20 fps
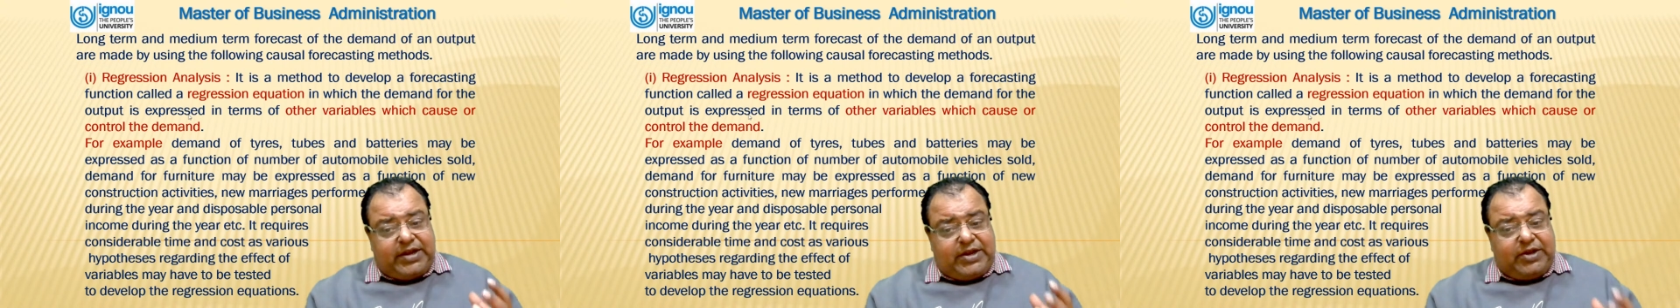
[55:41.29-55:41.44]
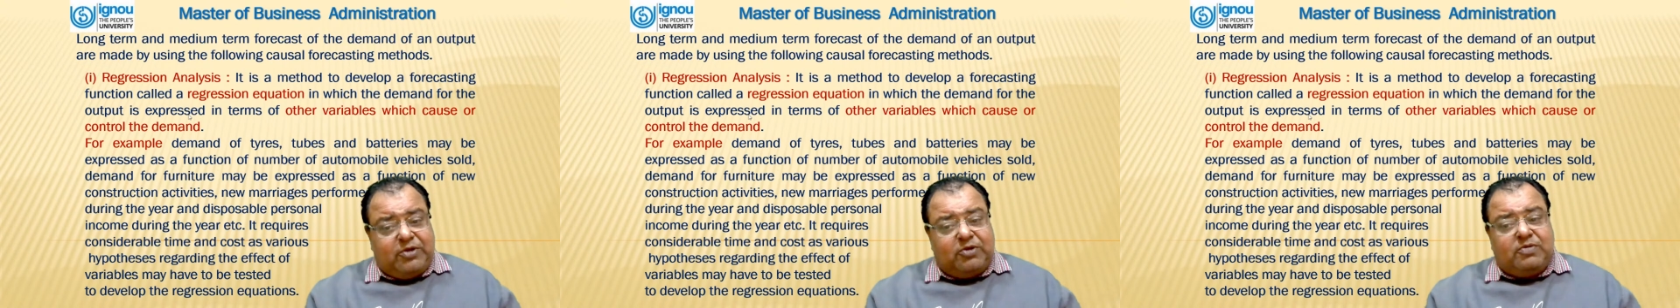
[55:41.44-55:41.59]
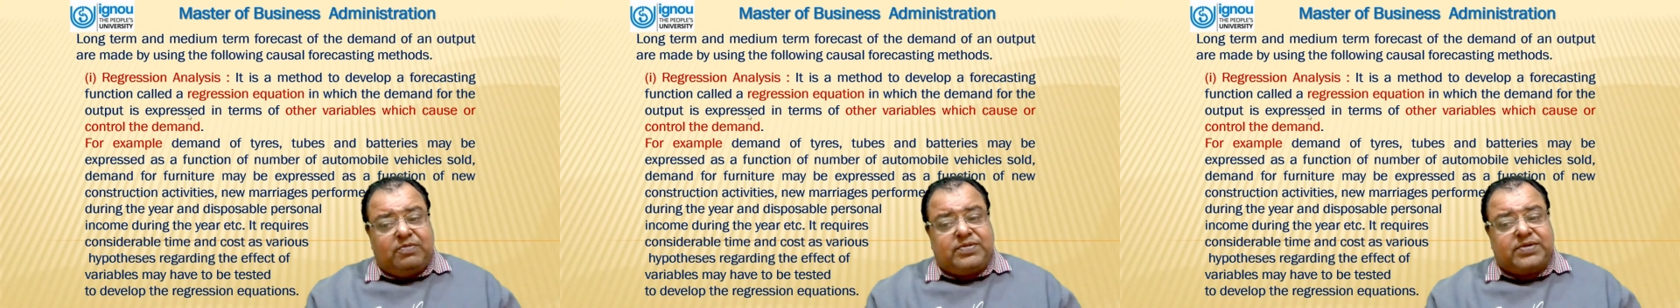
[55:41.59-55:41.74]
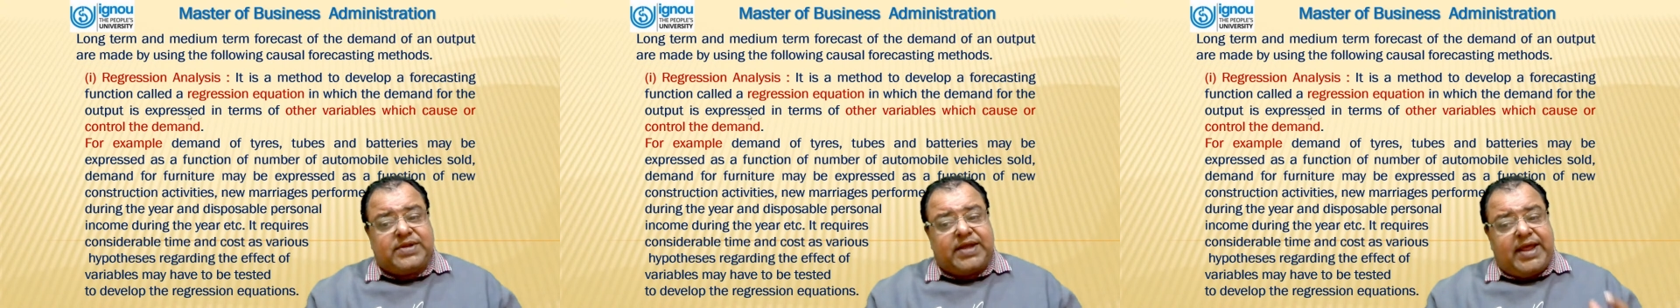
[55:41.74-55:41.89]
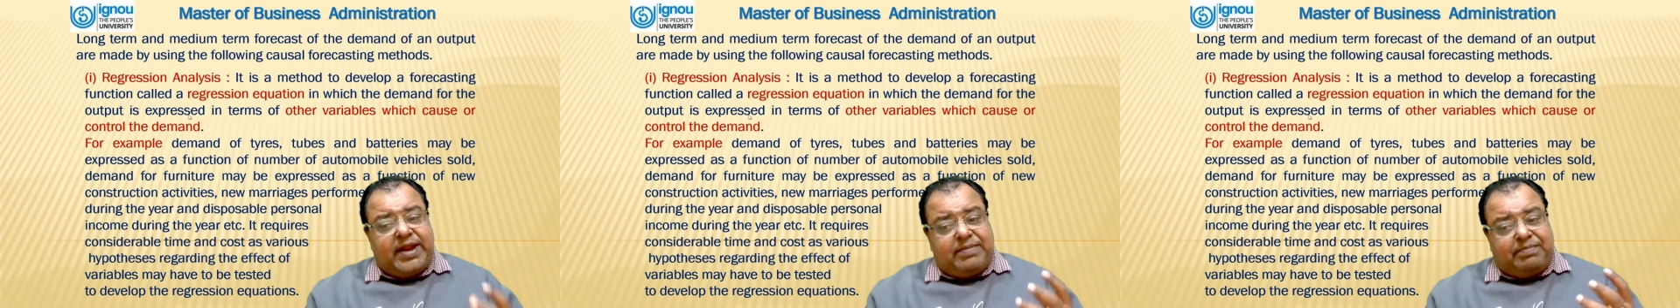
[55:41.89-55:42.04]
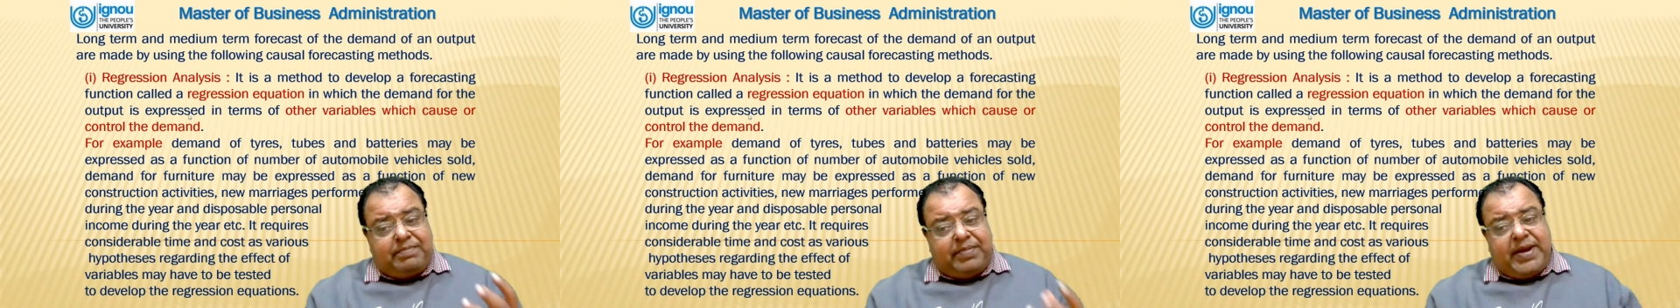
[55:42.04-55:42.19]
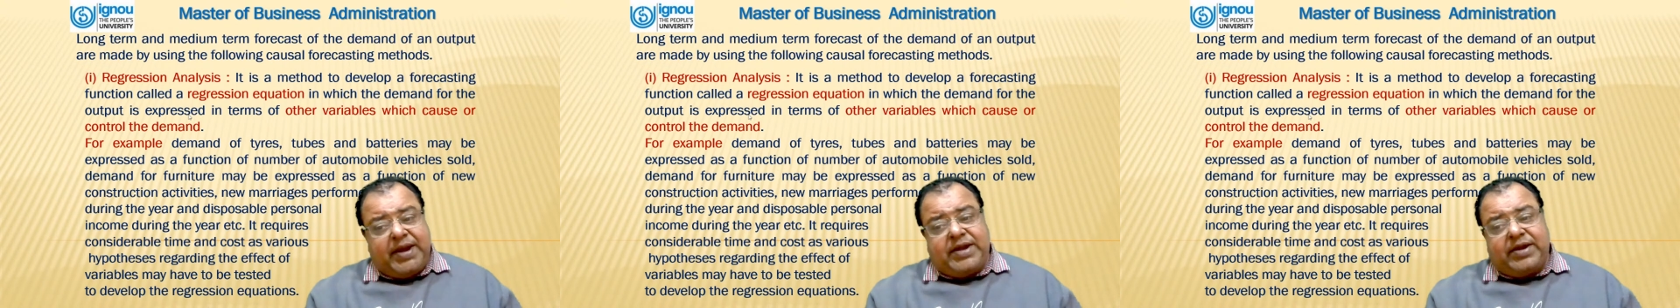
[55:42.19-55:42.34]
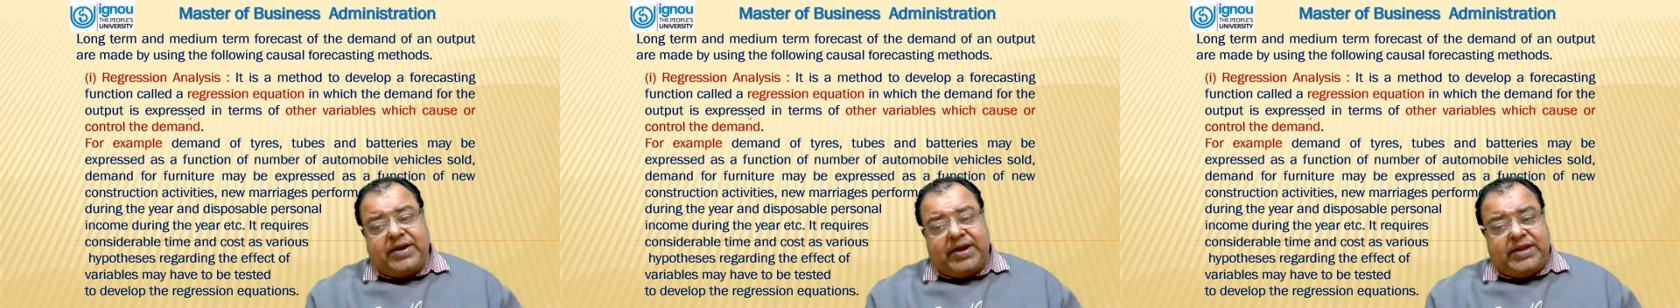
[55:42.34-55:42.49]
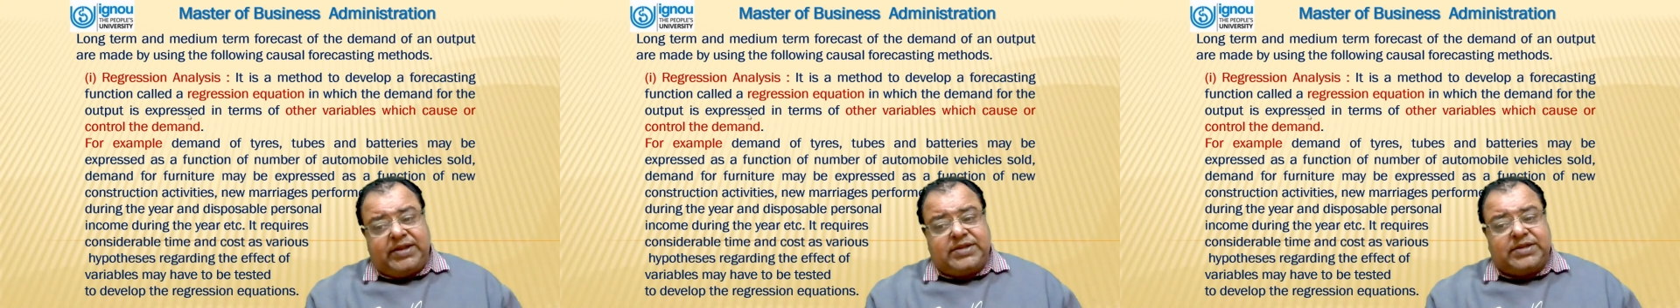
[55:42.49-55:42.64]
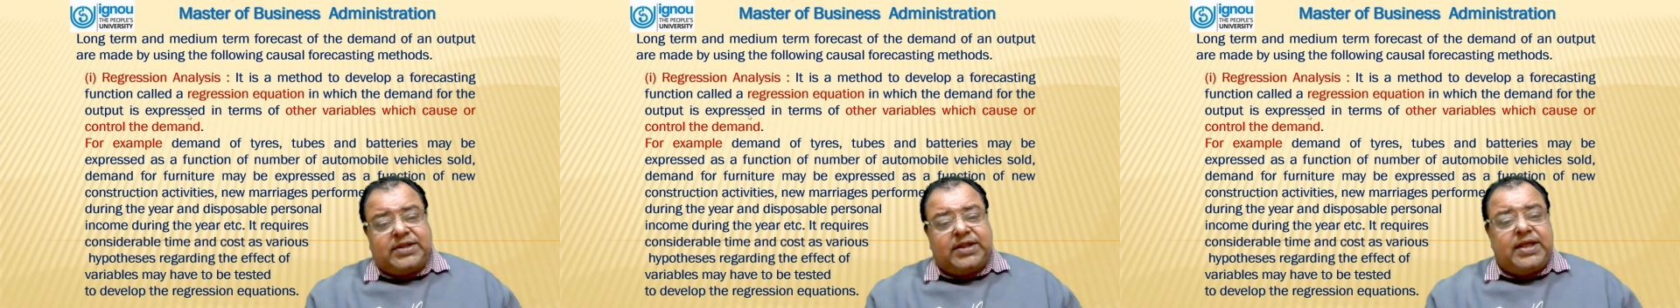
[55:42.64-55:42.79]
tubes, and
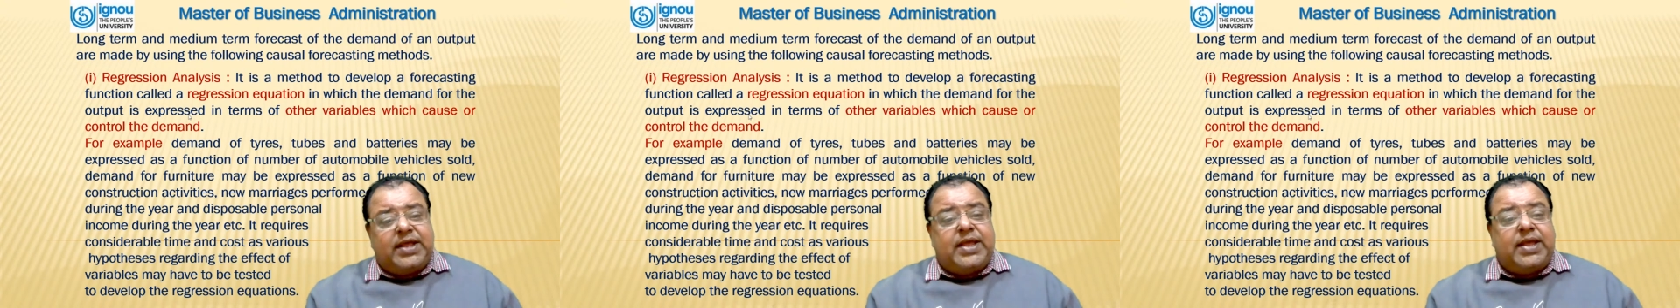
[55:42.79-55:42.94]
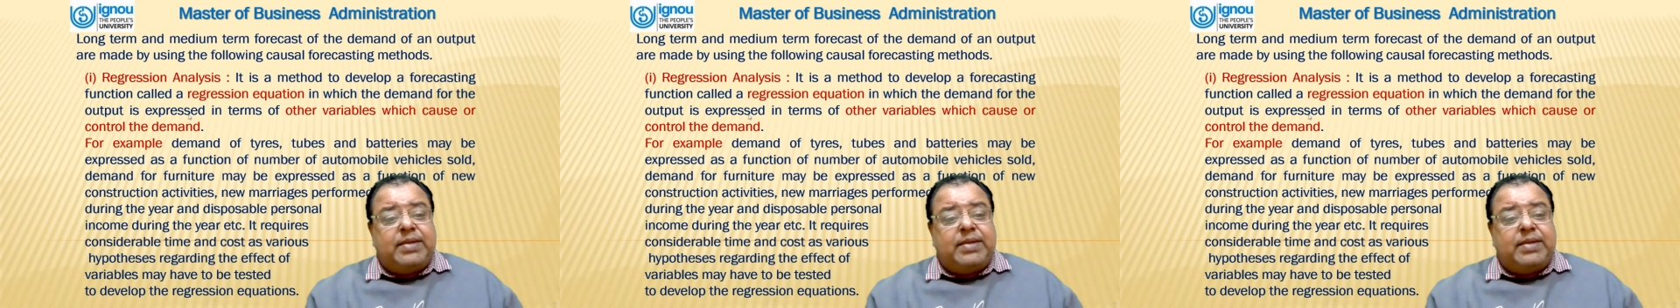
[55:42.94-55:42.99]
batteries